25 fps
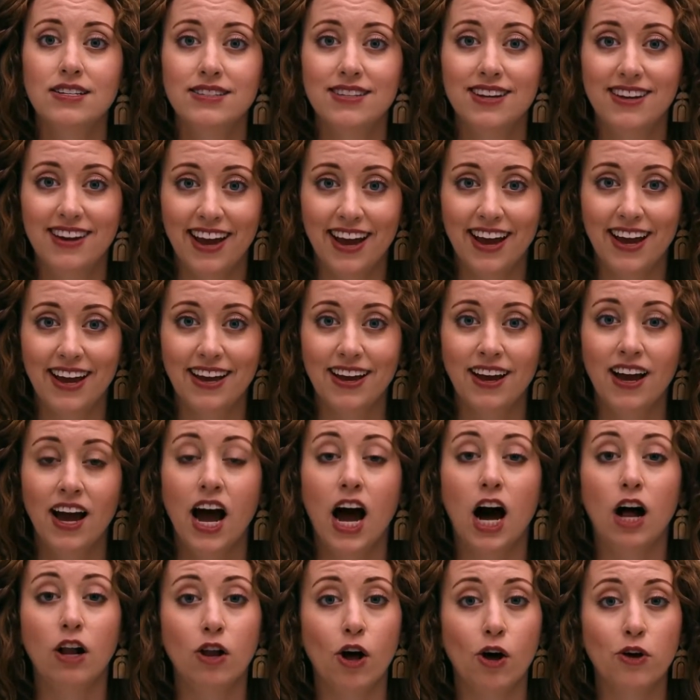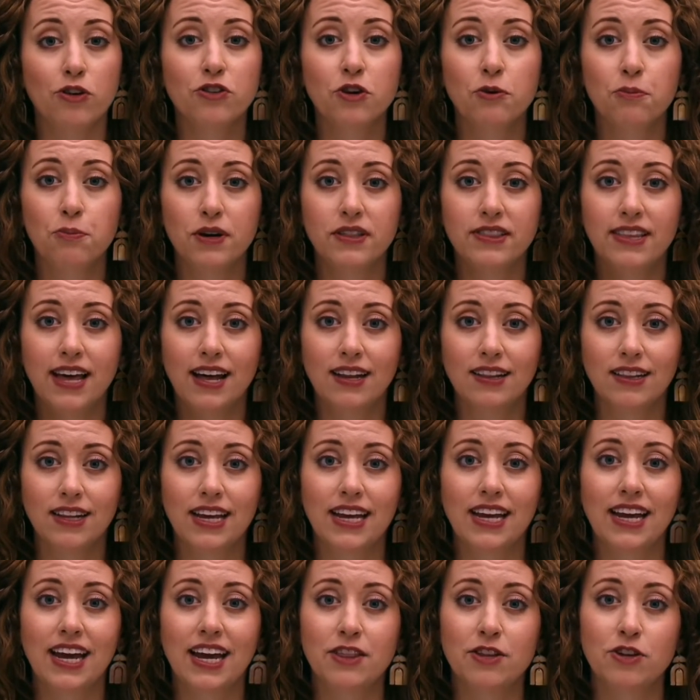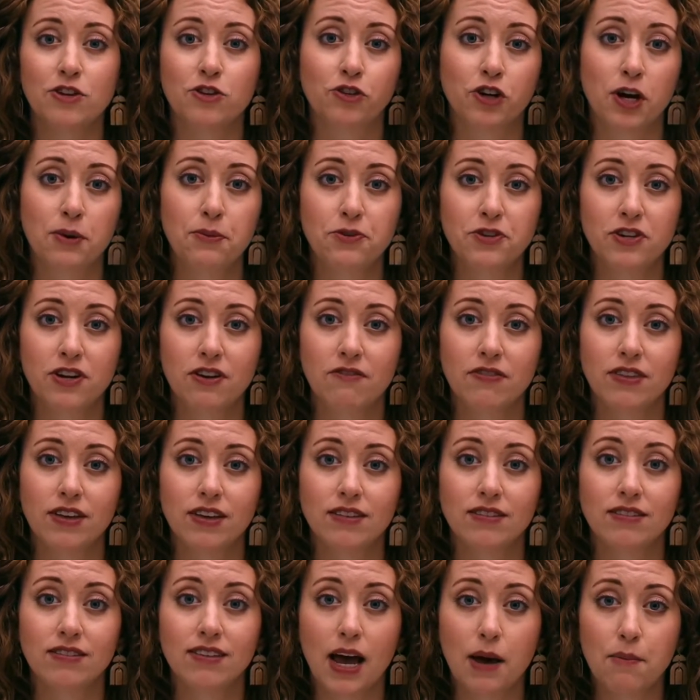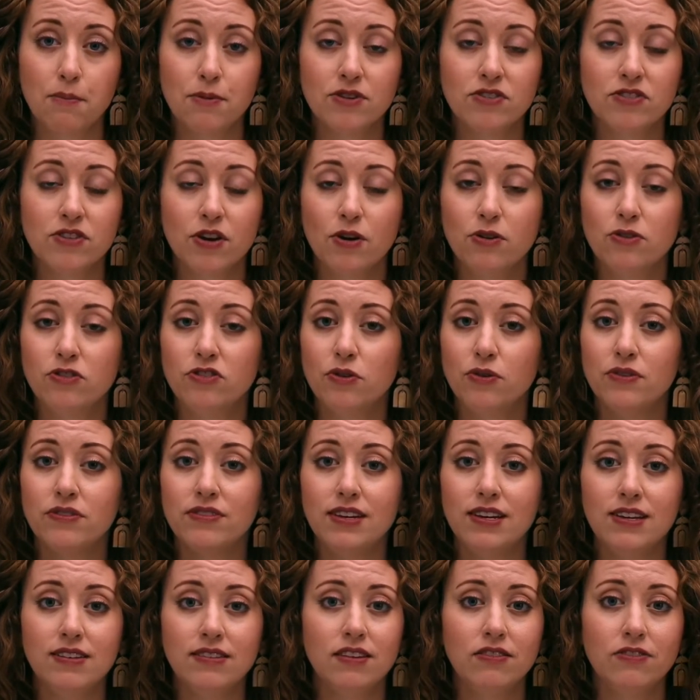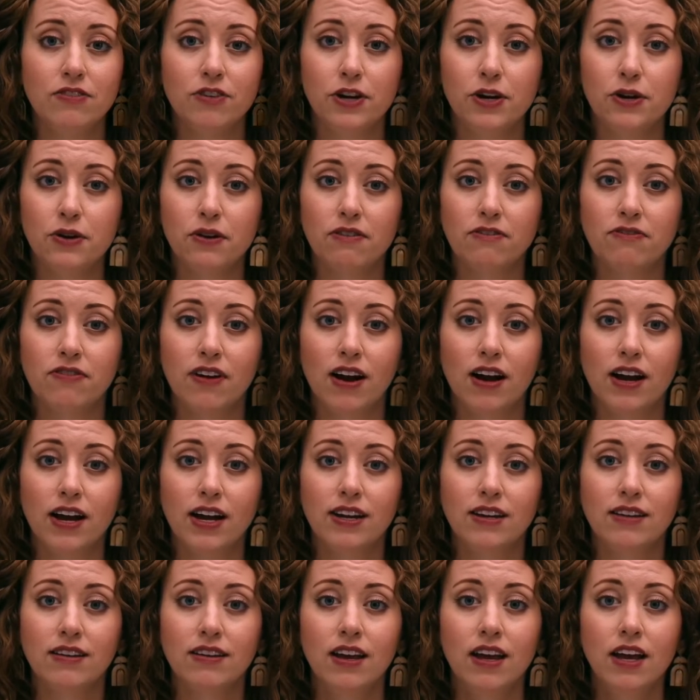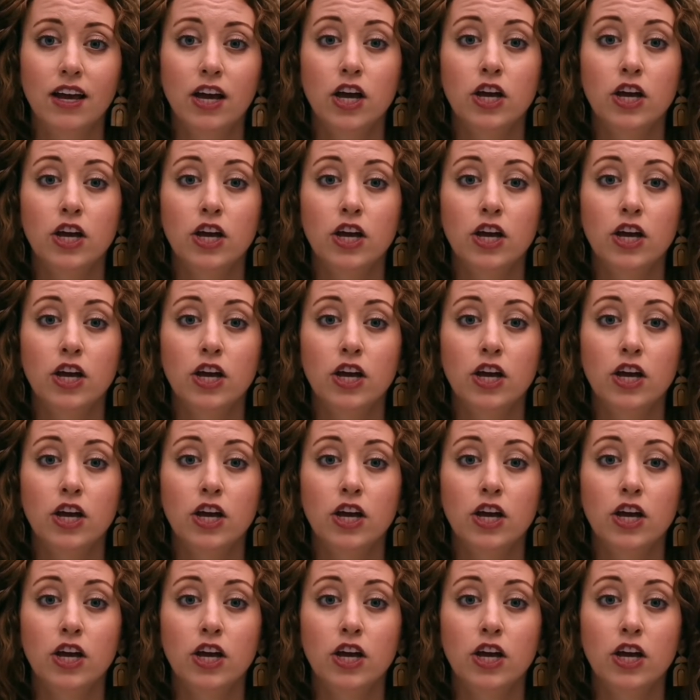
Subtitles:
I'll also put that link in the description of this episode so it's easy for you to find.